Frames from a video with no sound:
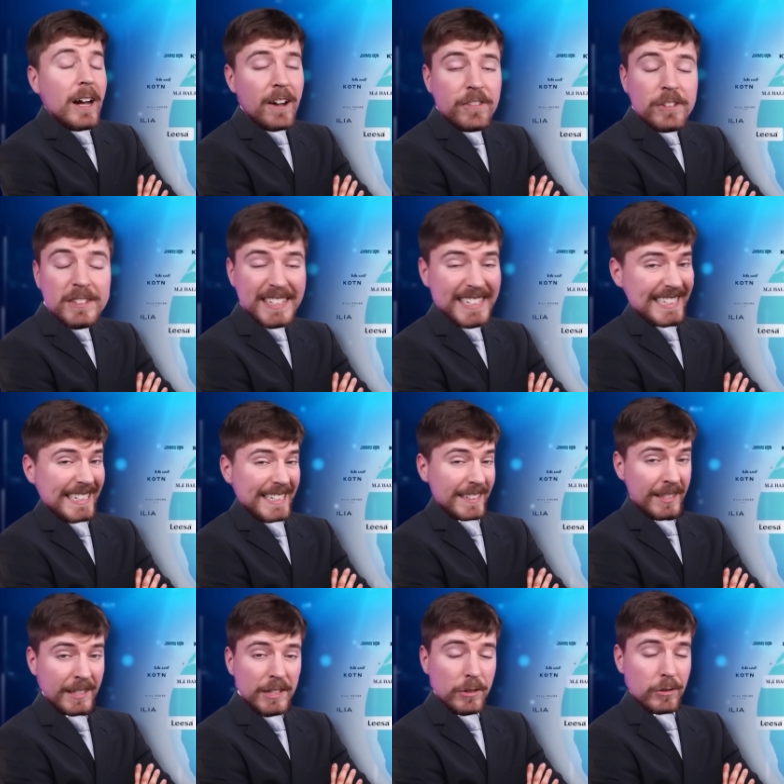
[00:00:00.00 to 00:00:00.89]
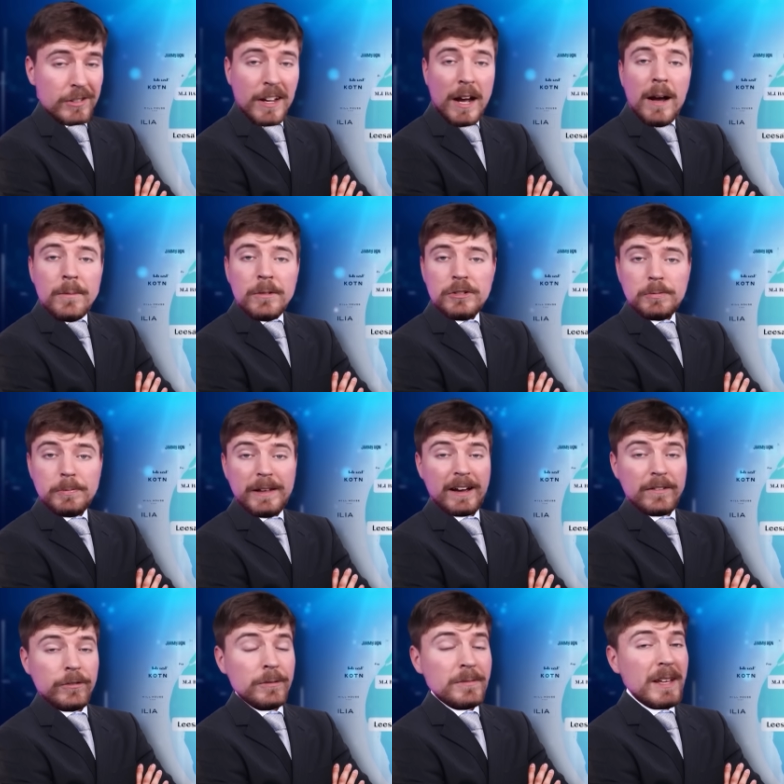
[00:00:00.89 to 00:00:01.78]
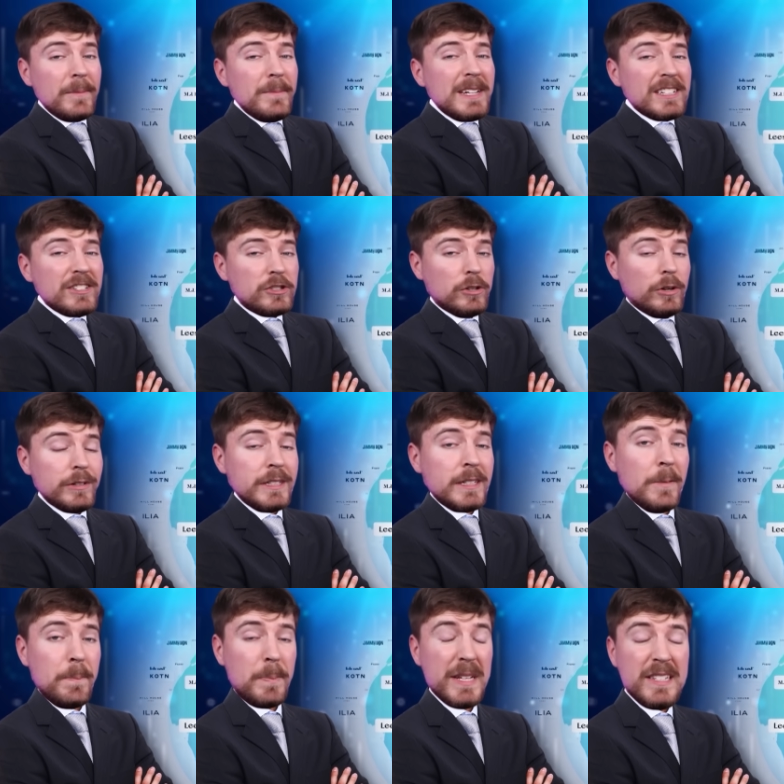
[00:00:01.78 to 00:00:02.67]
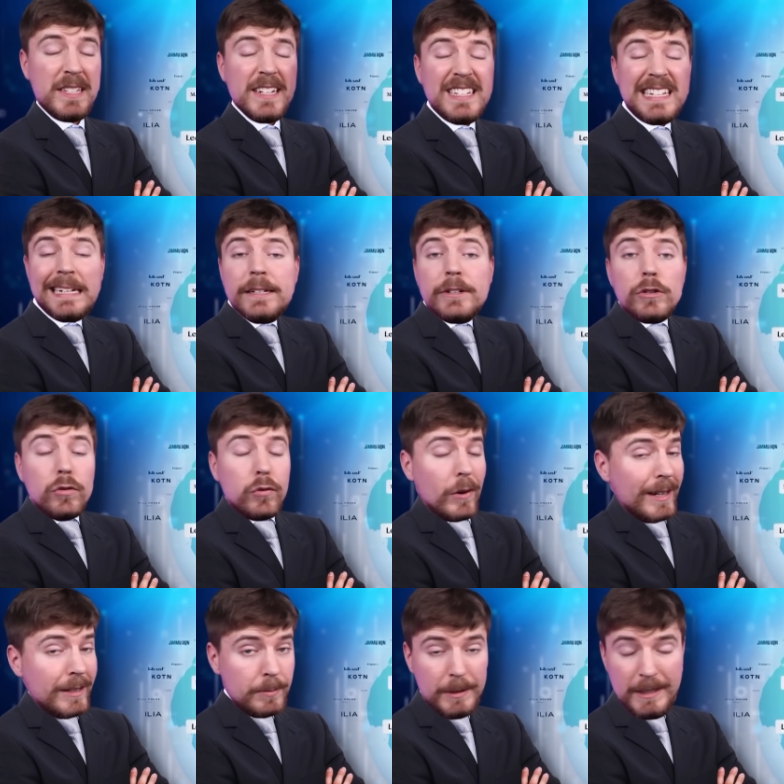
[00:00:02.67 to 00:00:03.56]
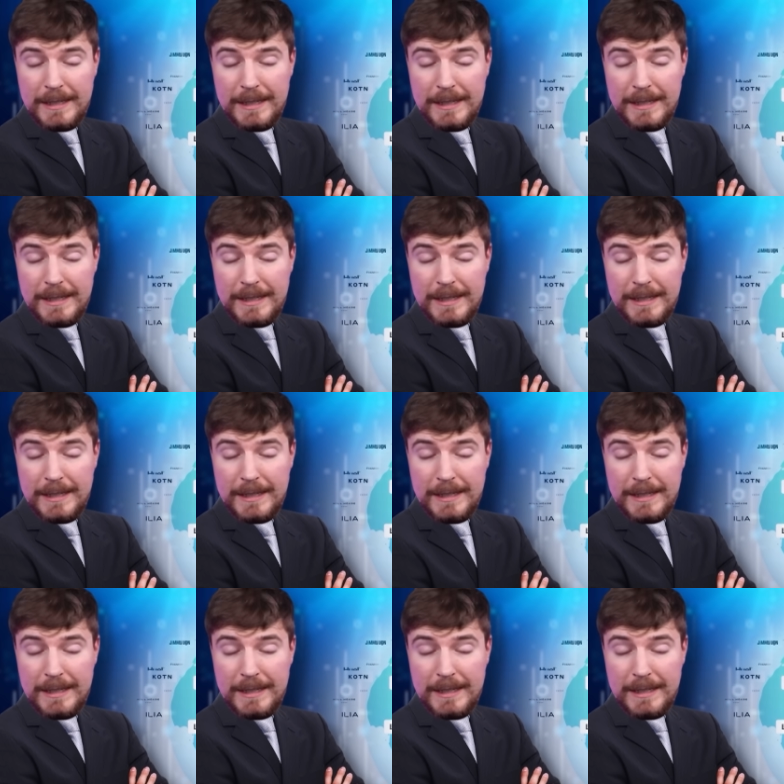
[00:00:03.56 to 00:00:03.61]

offers an easy-to-use commerce platform that makes starting a business incredibly